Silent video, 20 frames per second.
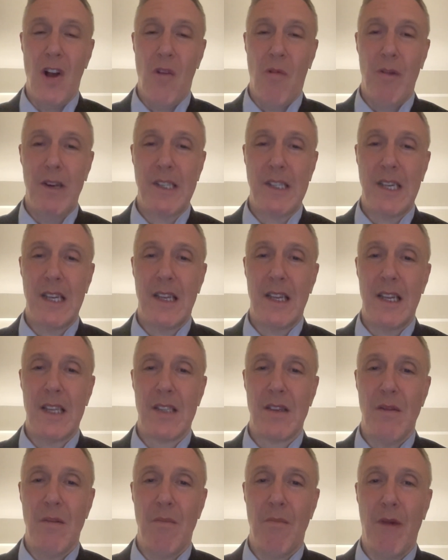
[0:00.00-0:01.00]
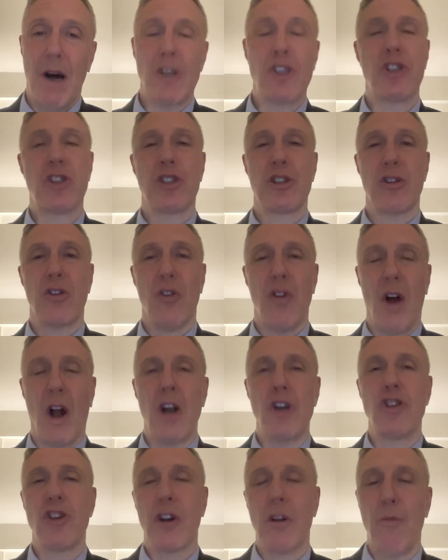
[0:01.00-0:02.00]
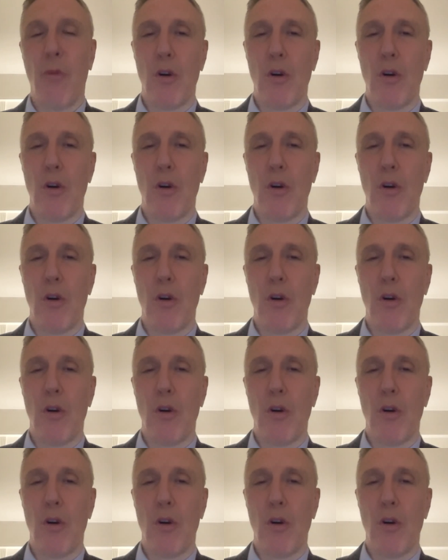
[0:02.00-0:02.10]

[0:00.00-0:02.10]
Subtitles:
We see these much larger,